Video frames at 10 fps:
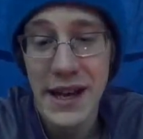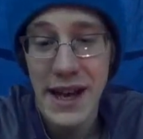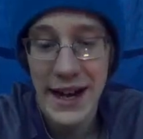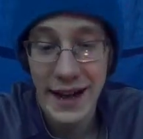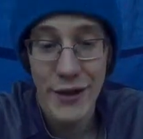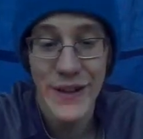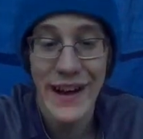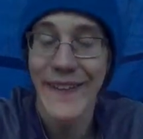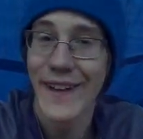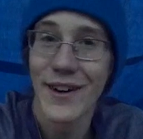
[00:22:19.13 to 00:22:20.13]
And another thing
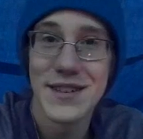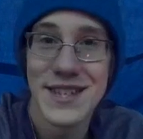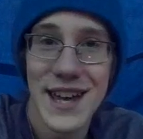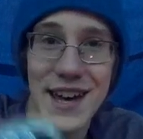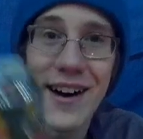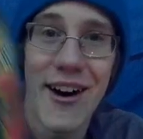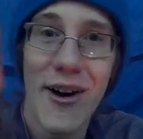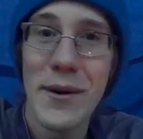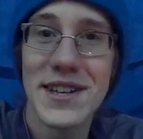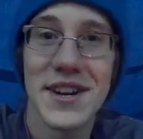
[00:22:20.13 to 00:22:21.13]
I love is they
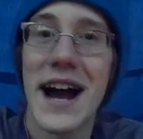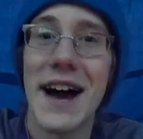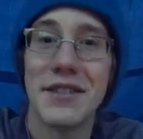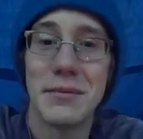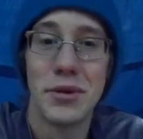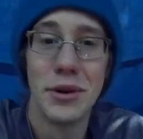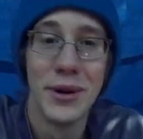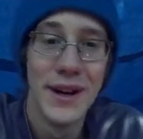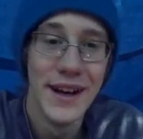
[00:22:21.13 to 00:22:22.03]
always are having a brew.